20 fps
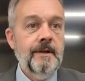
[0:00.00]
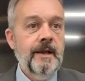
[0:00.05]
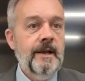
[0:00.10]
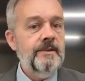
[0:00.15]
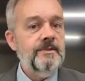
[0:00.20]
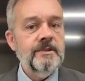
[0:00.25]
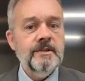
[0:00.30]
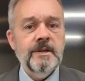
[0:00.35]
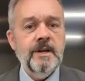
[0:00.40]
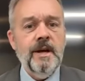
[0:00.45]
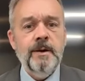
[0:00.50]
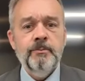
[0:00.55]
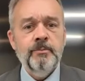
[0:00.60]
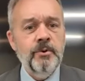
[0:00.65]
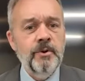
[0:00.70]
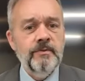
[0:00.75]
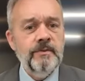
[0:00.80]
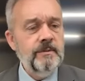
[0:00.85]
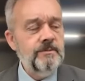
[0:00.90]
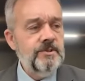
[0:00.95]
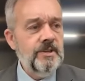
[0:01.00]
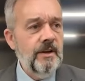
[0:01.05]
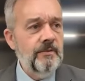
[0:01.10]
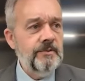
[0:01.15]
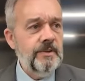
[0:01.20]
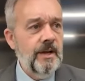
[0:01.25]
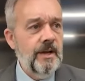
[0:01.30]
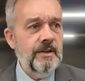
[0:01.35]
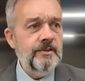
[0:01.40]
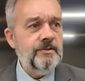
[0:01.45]
Hasn't God proved himself
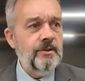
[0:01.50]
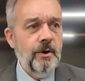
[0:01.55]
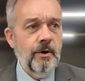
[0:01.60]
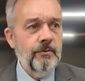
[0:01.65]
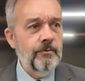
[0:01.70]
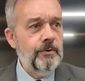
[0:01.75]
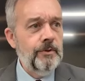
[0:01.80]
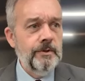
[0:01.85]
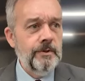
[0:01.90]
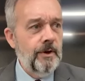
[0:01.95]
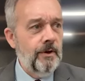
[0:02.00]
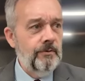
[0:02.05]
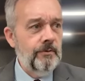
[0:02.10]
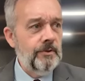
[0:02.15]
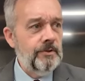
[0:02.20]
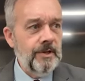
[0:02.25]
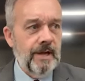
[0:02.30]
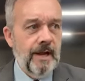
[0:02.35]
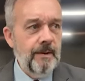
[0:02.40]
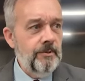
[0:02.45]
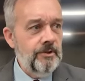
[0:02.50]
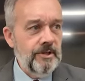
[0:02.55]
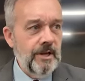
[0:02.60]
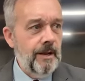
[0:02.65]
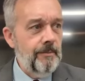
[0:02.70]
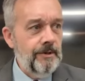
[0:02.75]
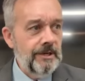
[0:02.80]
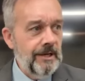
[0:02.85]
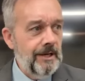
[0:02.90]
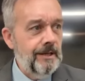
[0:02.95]
to us over and over, time and
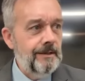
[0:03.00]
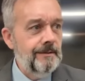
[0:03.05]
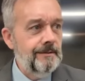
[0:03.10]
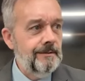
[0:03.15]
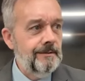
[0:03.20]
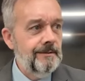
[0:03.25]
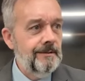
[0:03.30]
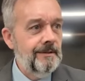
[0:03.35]
time again?